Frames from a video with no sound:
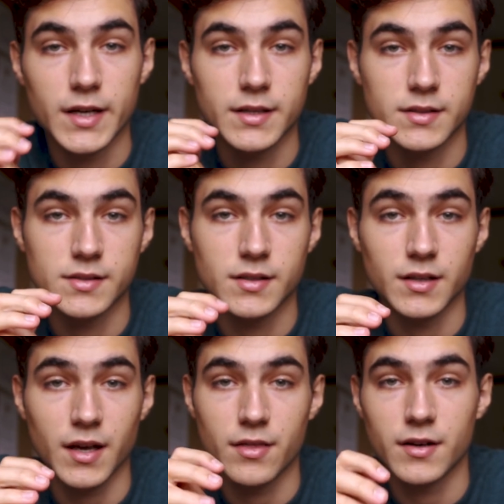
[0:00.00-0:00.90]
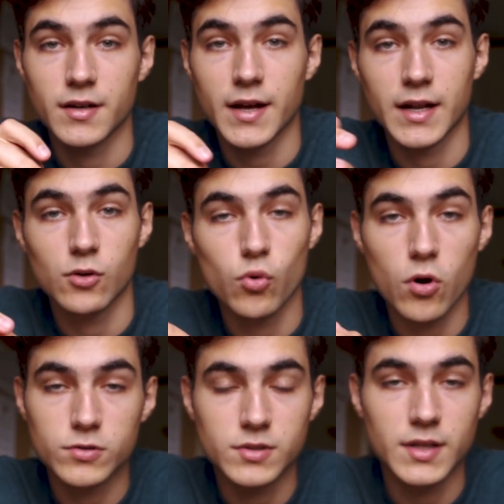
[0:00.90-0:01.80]
is gather any
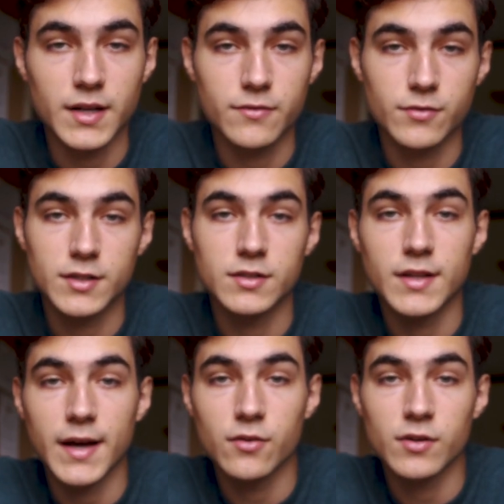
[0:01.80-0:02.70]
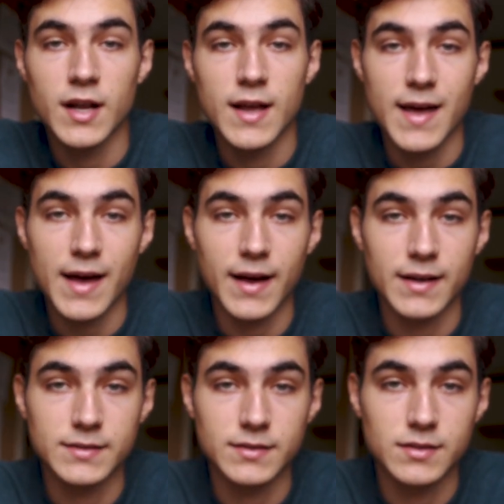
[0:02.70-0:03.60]
quotes that I've written down
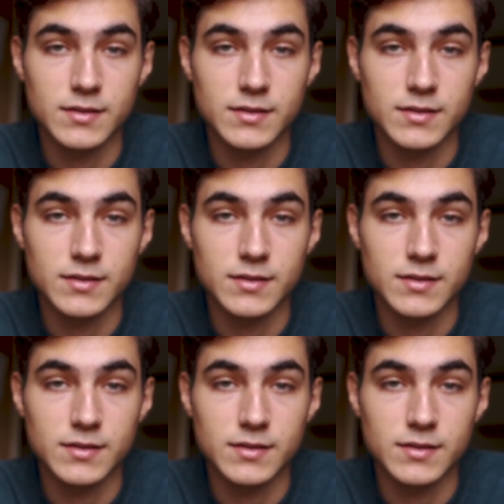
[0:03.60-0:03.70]
and